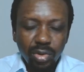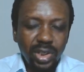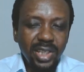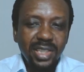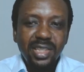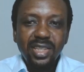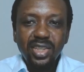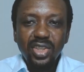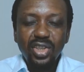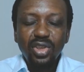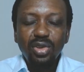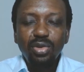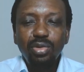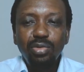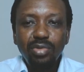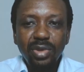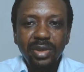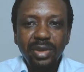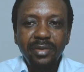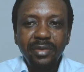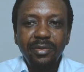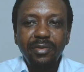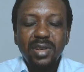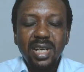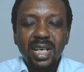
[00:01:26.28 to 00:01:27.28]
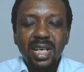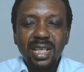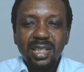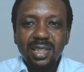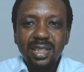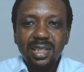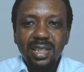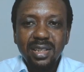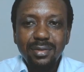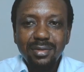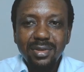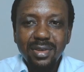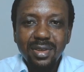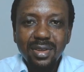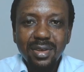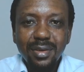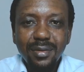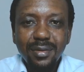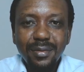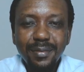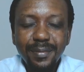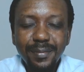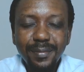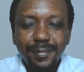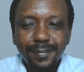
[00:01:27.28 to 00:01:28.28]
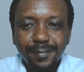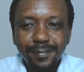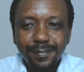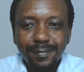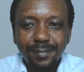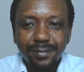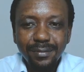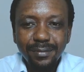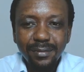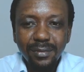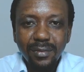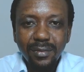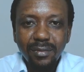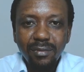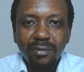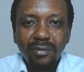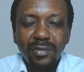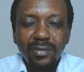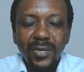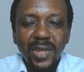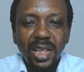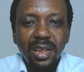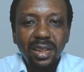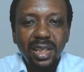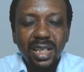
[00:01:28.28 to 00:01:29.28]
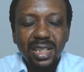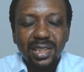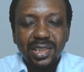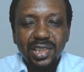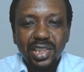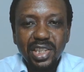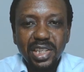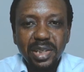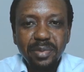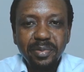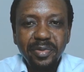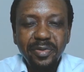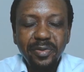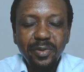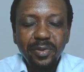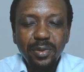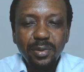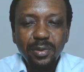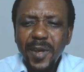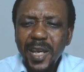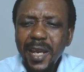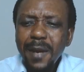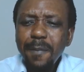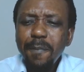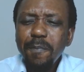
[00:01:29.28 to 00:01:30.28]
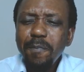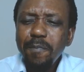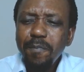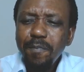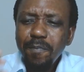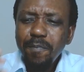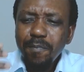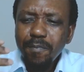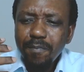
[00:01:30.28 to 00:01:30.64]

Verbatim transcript: raise children for ourselves. That's shameful.